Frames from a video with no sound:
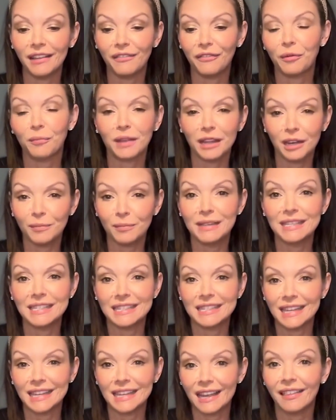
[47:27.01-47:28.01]
for me to be saying
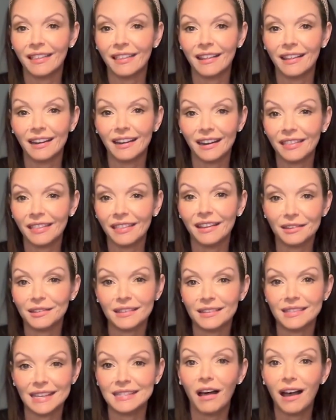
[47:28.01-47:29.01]
that, I think it says a
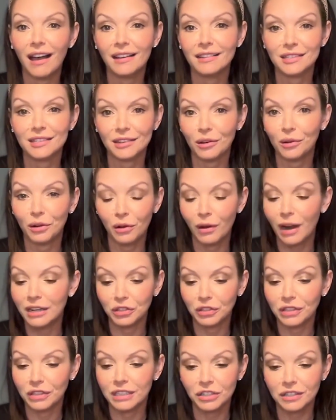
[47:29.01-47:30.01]
lot. So
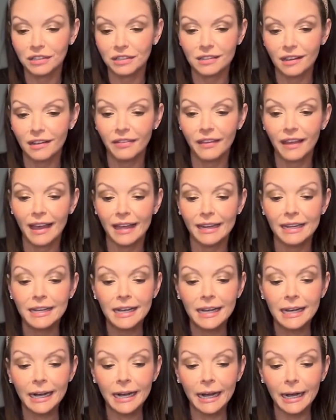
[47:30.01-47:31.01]
congratulations on that.
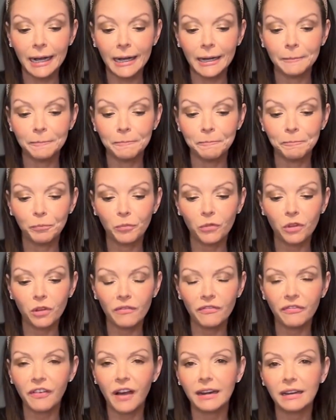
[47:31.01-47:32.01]

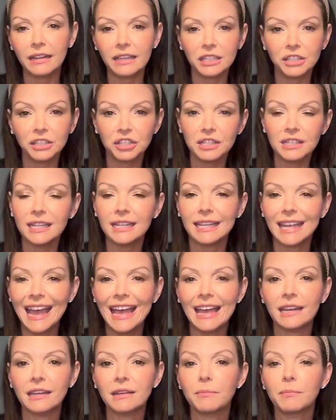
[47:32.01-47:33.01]
Finally, just
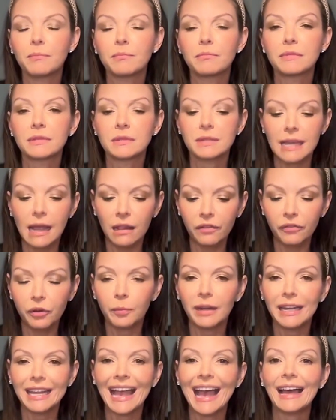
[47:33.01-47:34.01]
again, tell
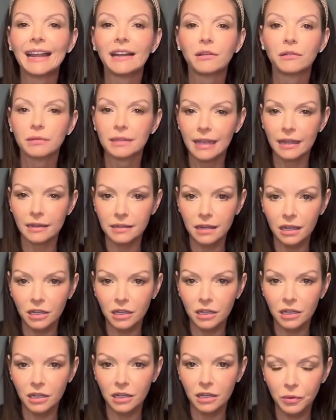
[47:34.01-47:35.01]
everybody how to get in touch
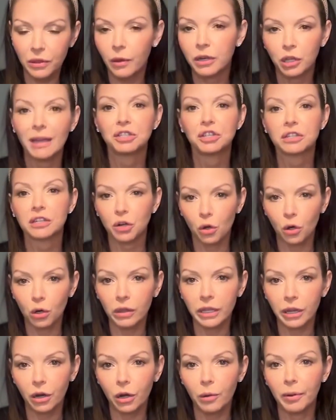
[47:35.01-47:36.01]
with you. I know you mentioned it
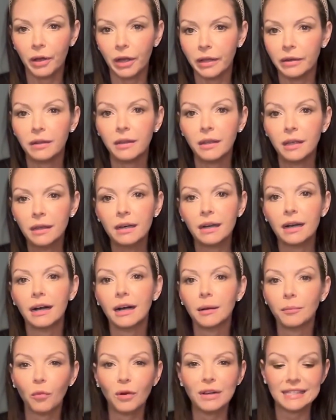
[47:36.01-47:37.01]
earlier, but
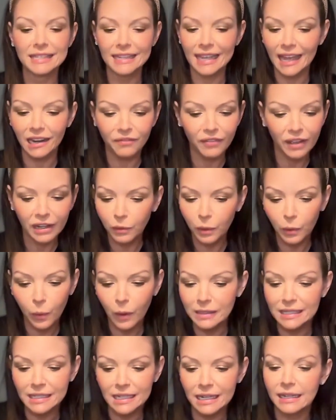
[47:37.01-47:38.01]
once again, if anyone
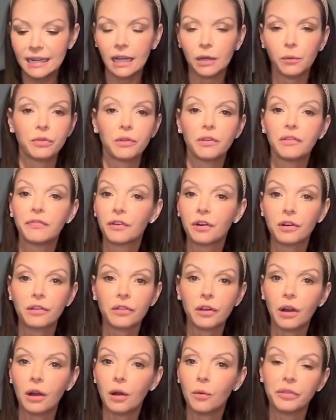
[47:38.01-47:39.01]
wants to connect with you
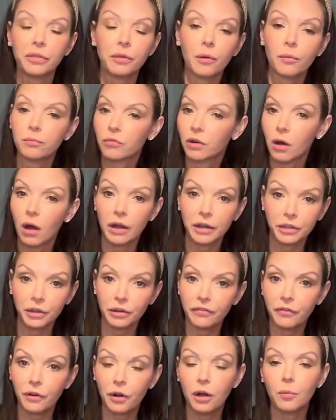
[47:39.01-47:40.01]
further regarding your
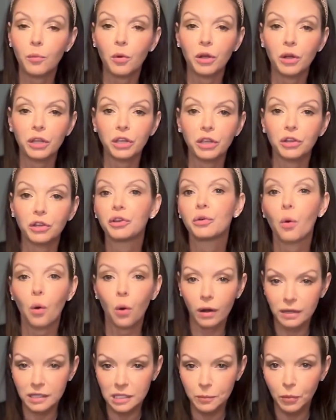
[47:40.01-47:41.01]
firm, what you do,
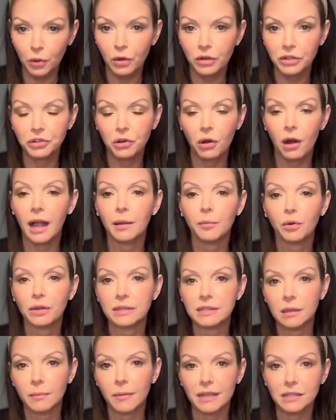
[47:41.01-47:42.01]
or explore Skribe,
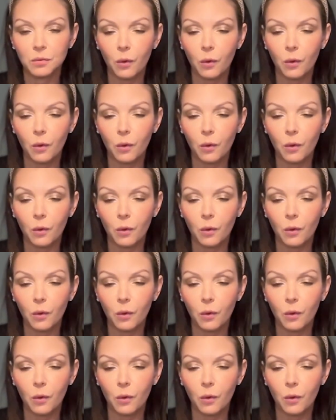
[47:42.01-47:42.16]
what's the best